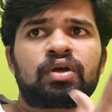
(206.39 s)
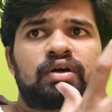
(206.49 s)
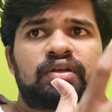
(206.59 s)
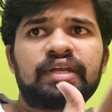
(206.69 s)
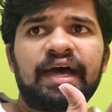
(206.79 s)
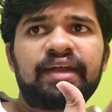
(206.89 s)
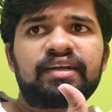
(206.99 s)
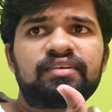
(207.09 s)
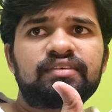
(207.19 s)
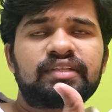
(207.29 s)

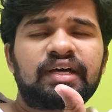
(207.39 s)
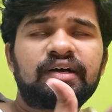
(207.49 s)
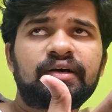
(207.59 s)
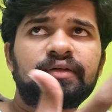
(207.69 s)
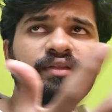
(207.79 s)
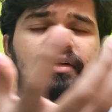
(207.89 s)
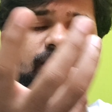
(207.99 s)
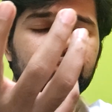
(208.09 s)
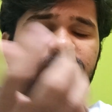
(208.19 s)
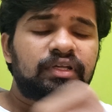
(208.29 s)
narrative
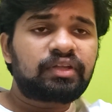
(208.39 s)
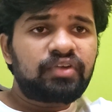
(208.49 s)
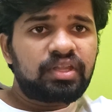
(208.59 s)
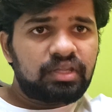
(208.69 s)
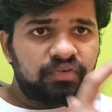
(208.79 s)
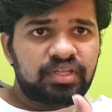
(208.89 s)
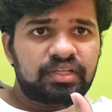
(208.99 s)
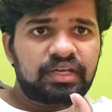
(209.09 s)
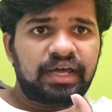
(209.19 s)
the way